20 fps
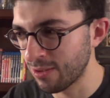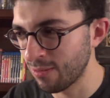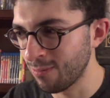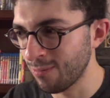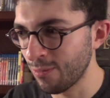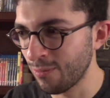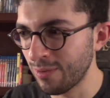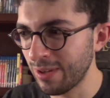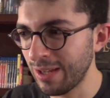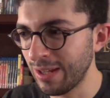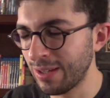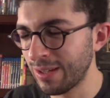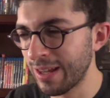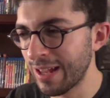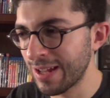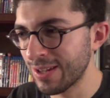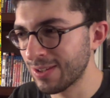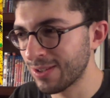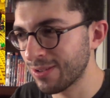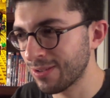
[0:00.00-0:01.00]
of the movie, and
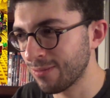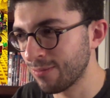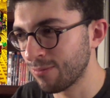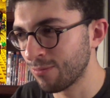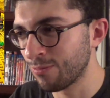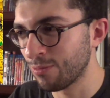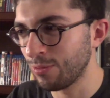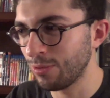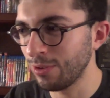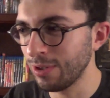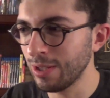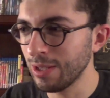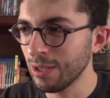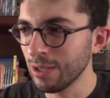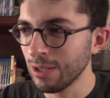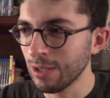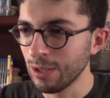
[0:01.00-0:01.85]
that's really